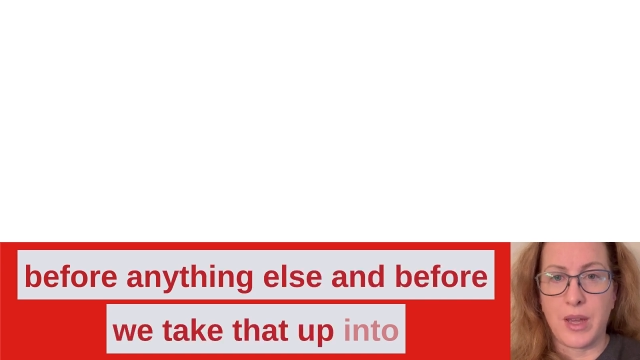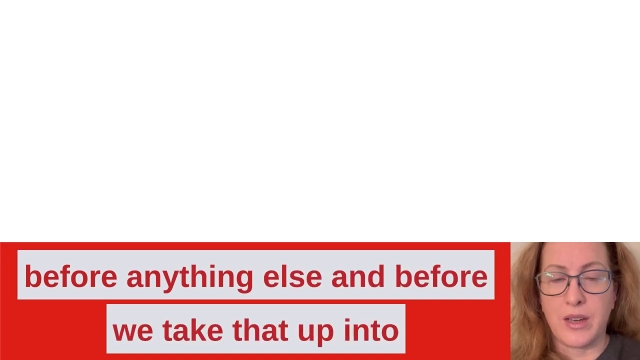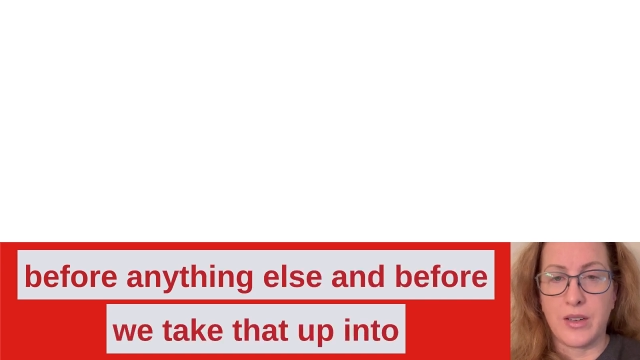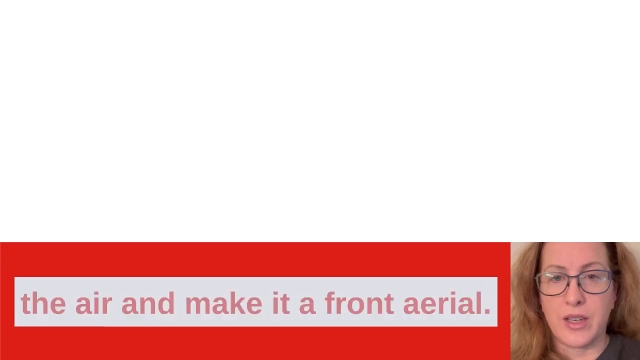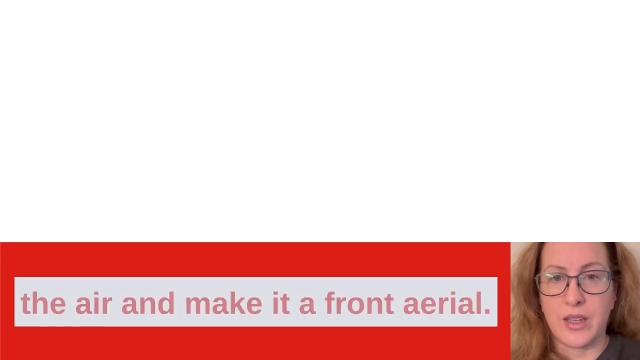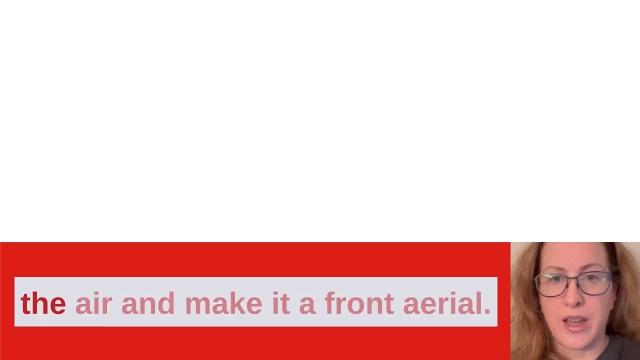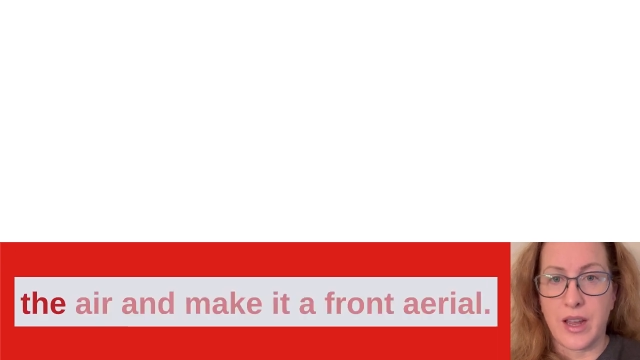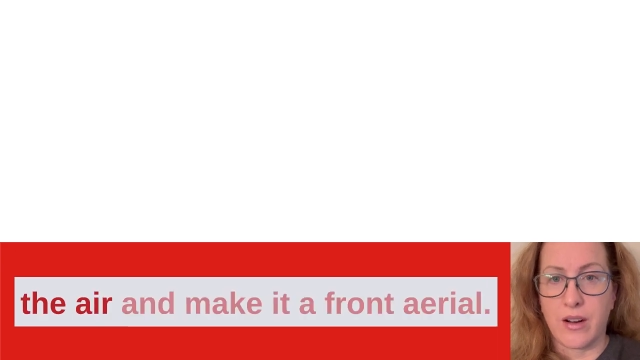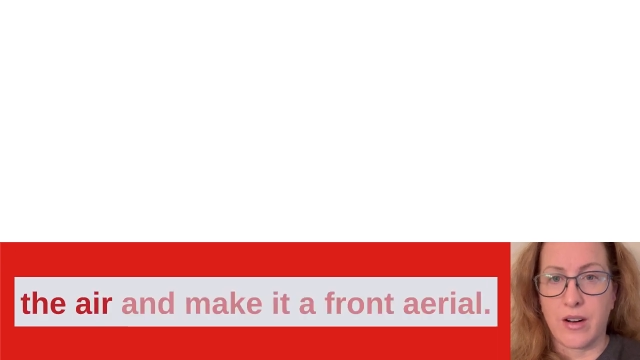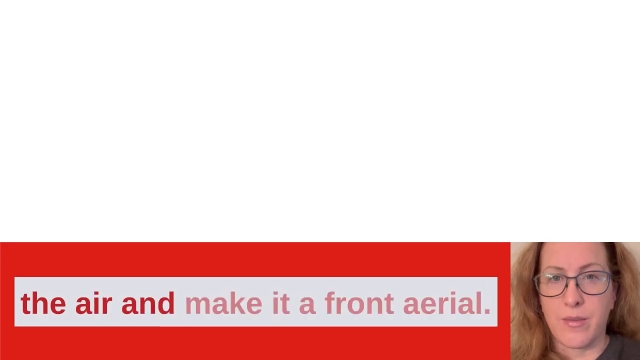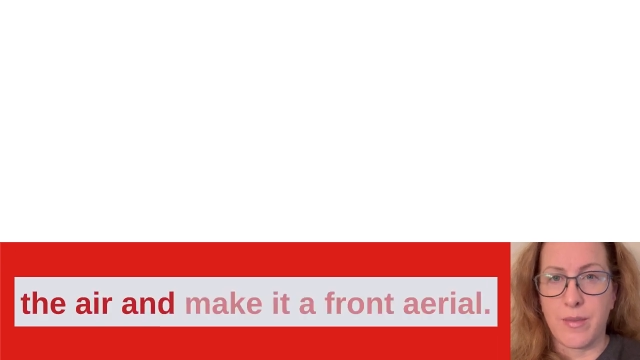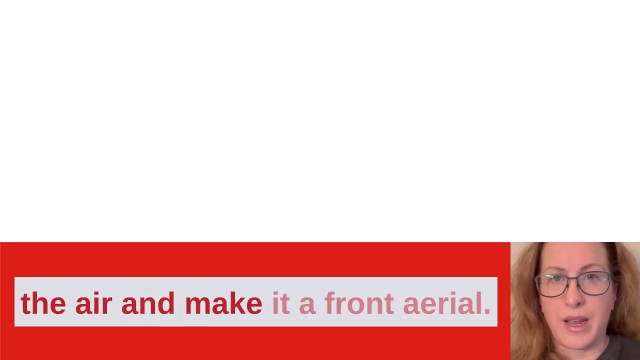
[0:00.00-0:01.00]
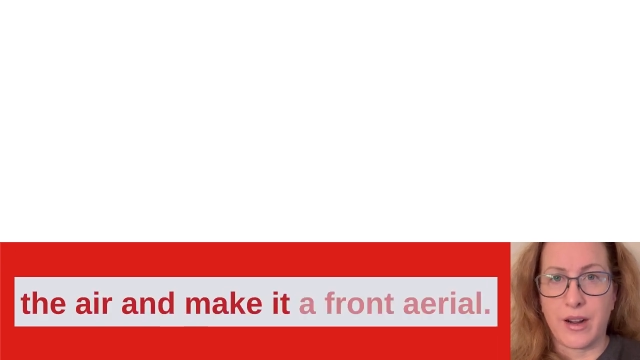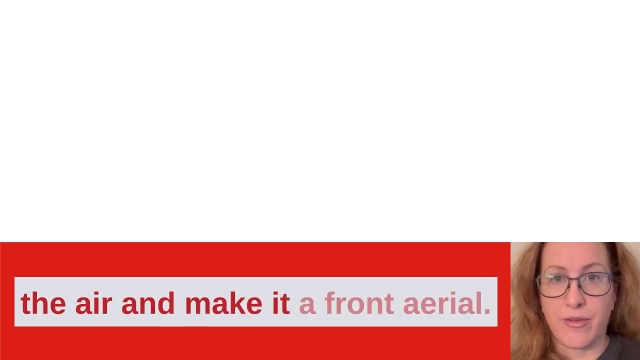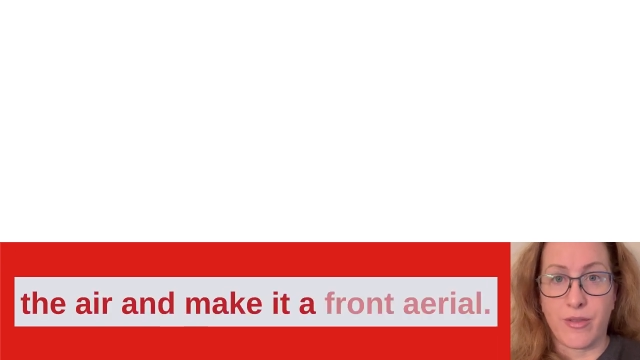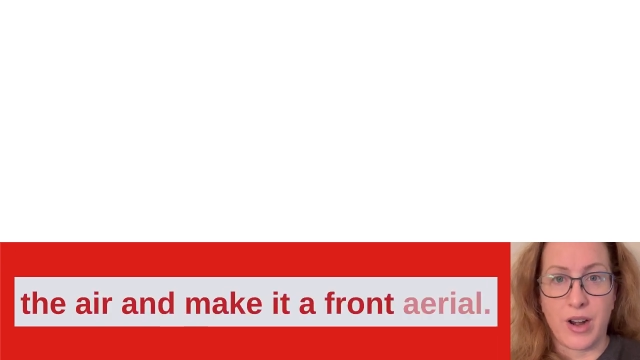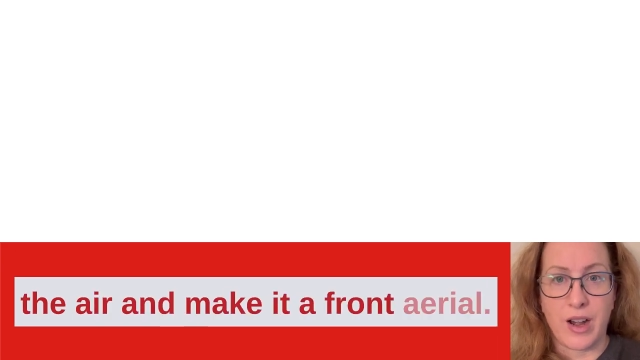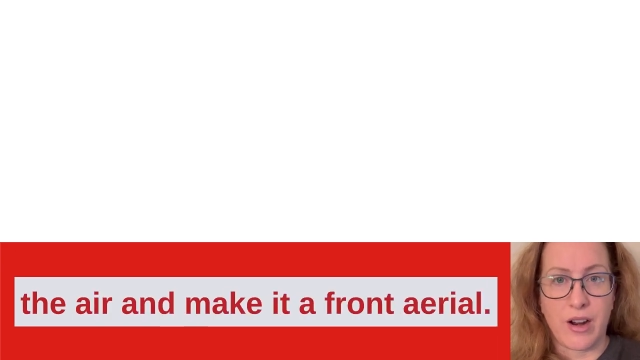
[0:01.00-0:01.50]
into the air and make it a
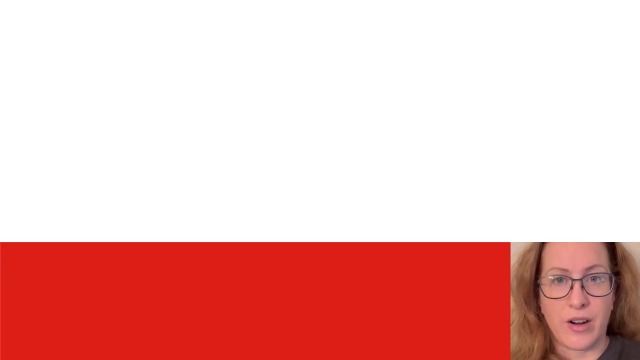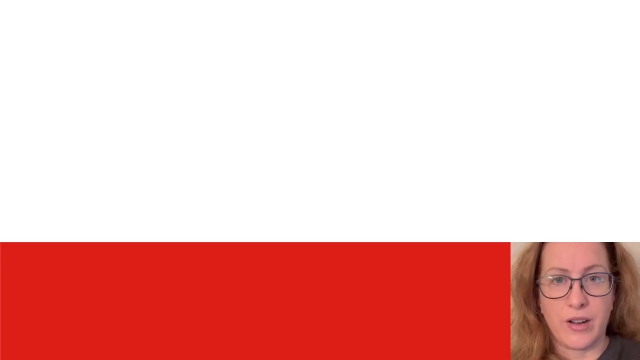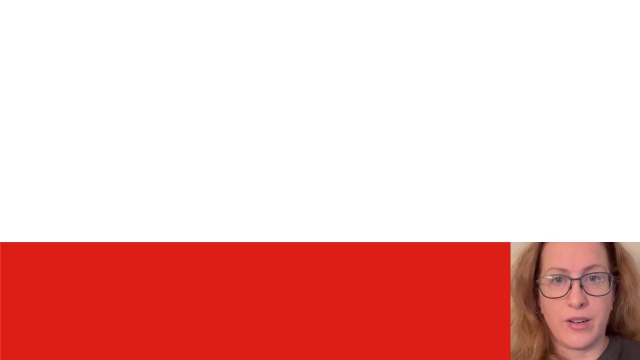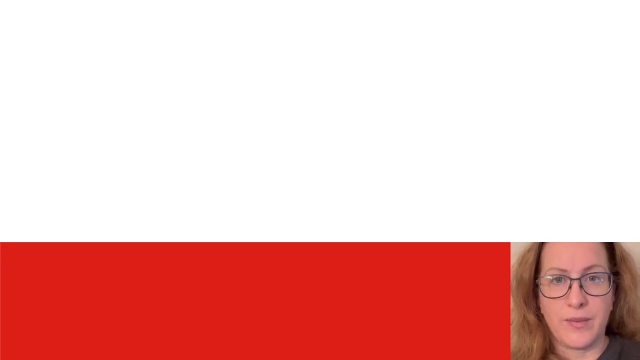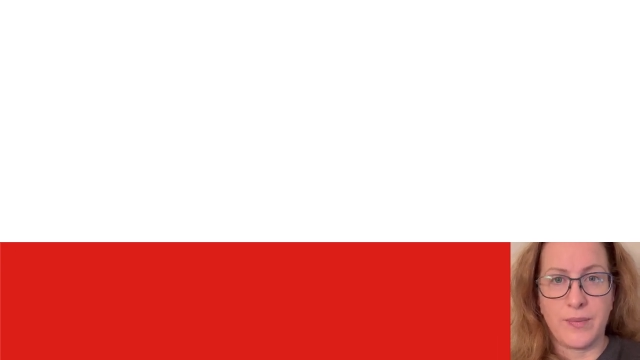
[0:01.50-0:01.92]
front aerial.